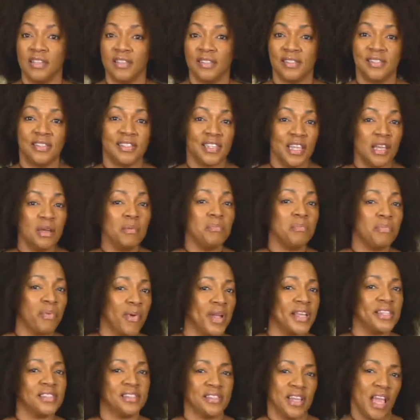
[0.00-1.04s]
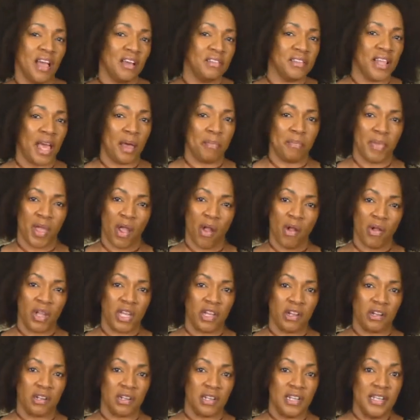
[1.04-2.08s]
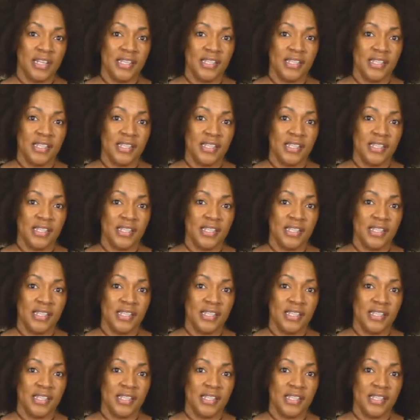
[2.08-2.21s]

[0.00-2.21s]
STEM breaks down that barrier.